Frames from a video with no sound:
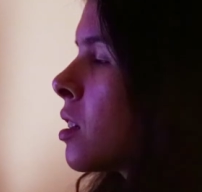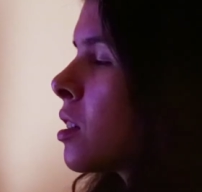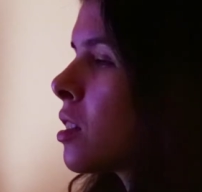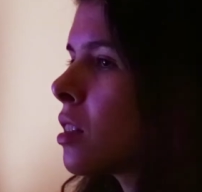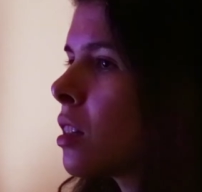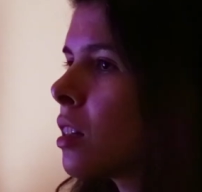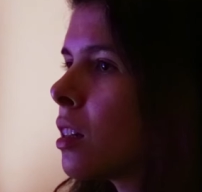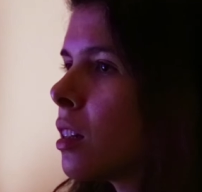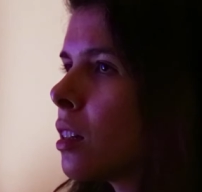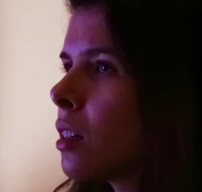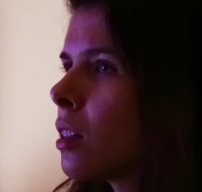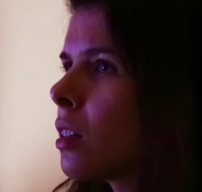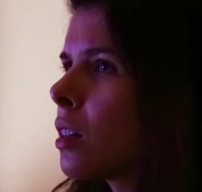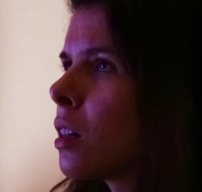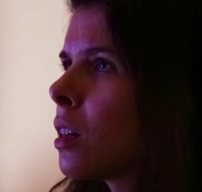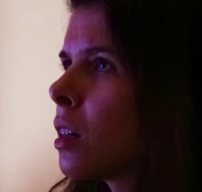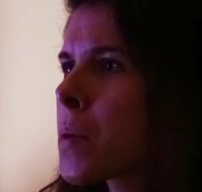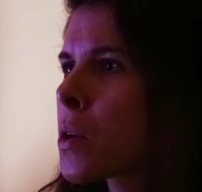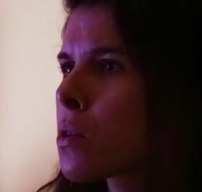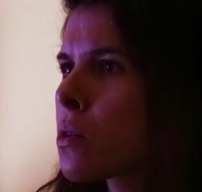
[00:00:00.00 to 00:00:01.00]
is the
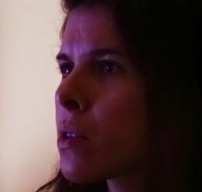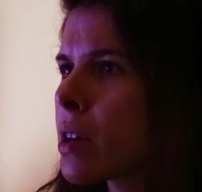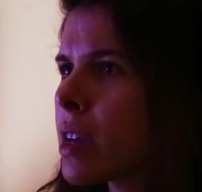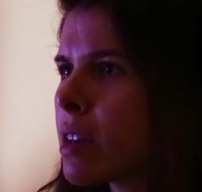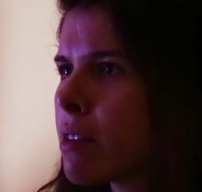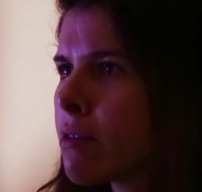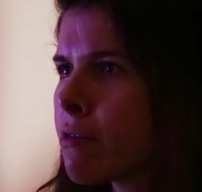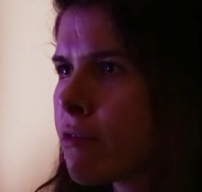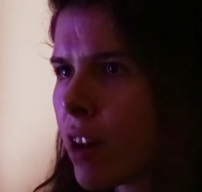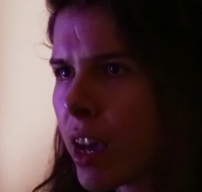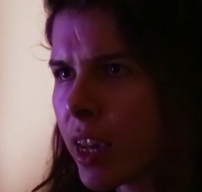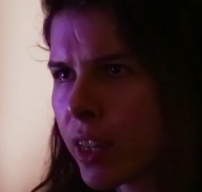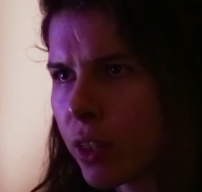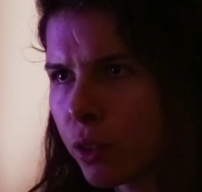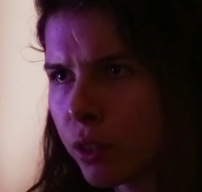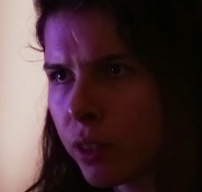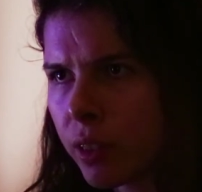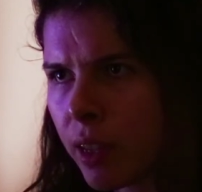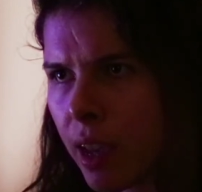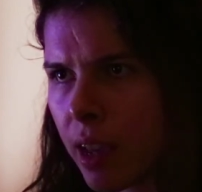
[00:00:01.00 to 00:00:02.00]

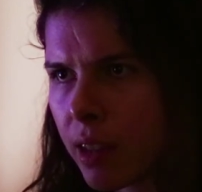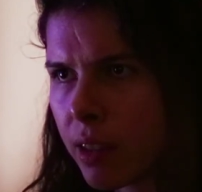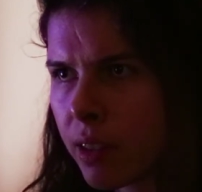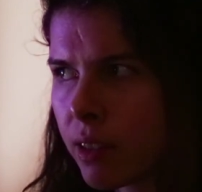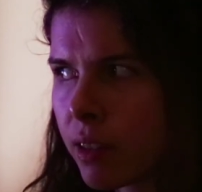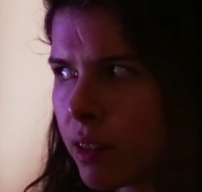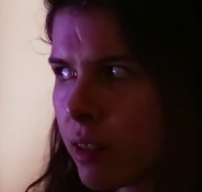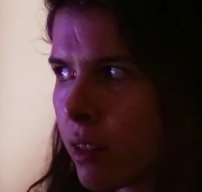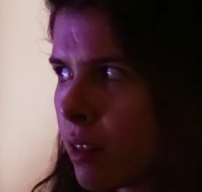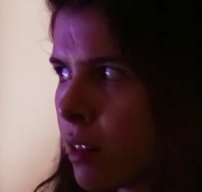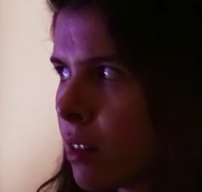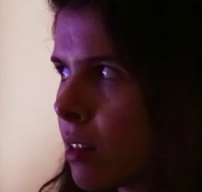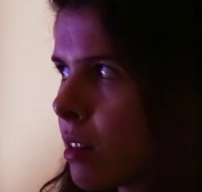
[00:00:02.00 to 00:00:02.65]
pre-final test.